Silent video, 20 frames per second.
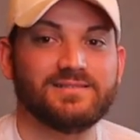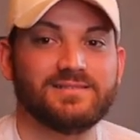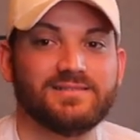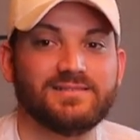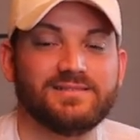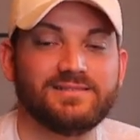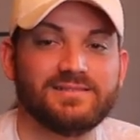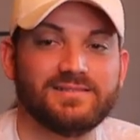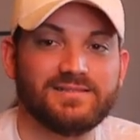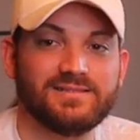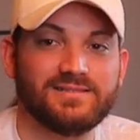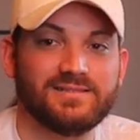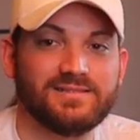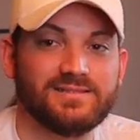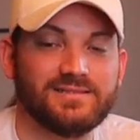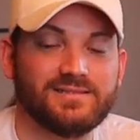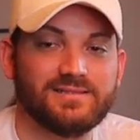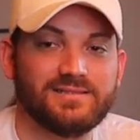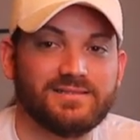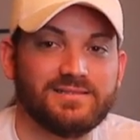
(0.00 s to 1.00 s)

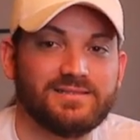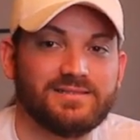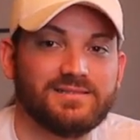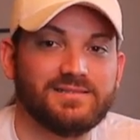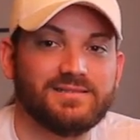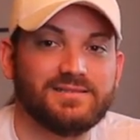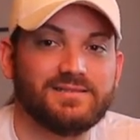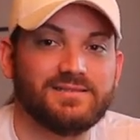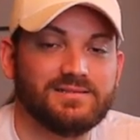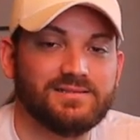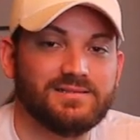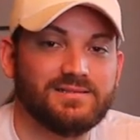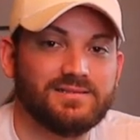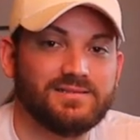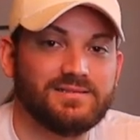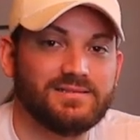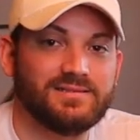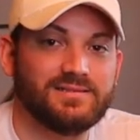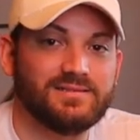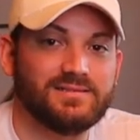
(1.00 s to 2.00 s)

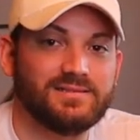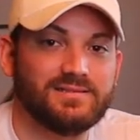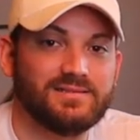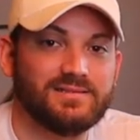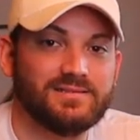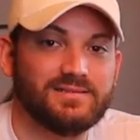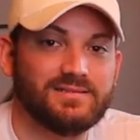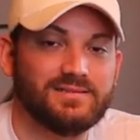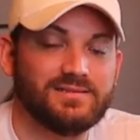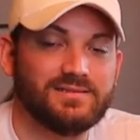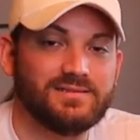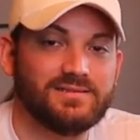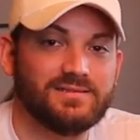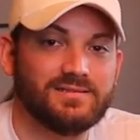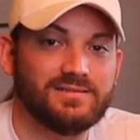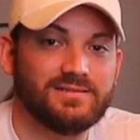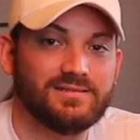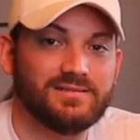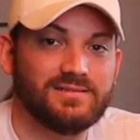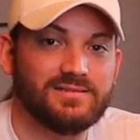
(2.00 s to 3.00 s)

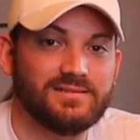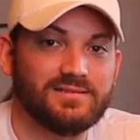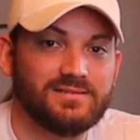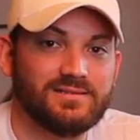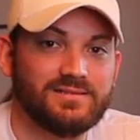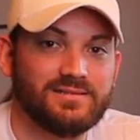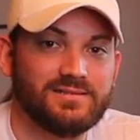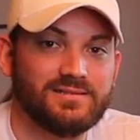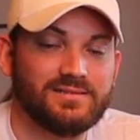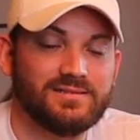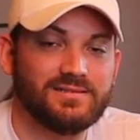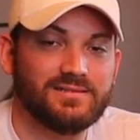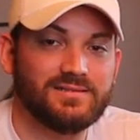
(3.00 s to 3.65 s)
The person shown says nothing.